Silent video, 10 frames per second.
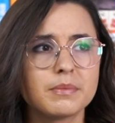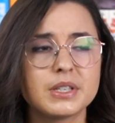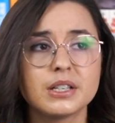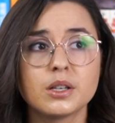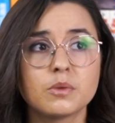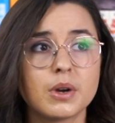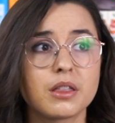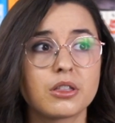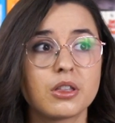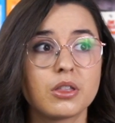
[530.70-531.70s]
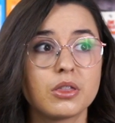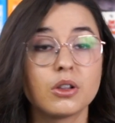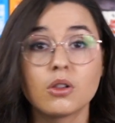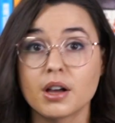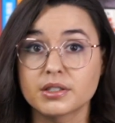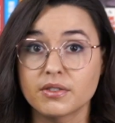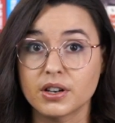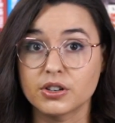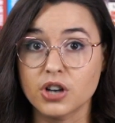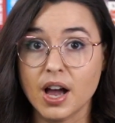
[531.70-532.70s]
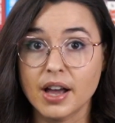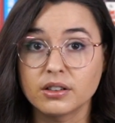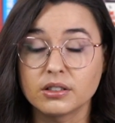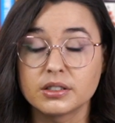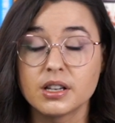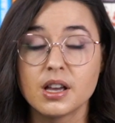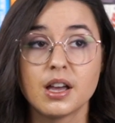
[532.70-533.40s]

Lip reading: dealing with the loss of their child,